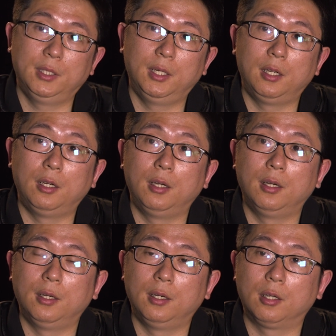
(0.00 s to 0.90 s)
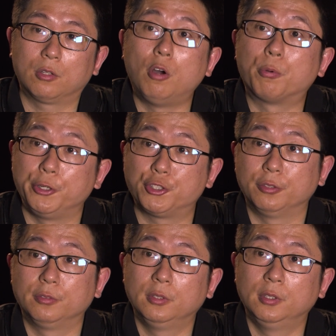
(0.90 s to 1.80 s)
uh,
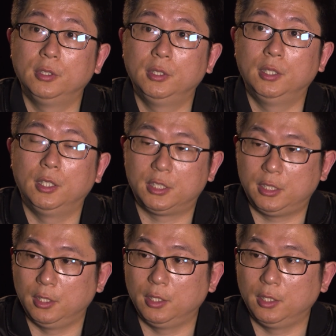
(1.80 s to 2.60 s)
cooperation, at,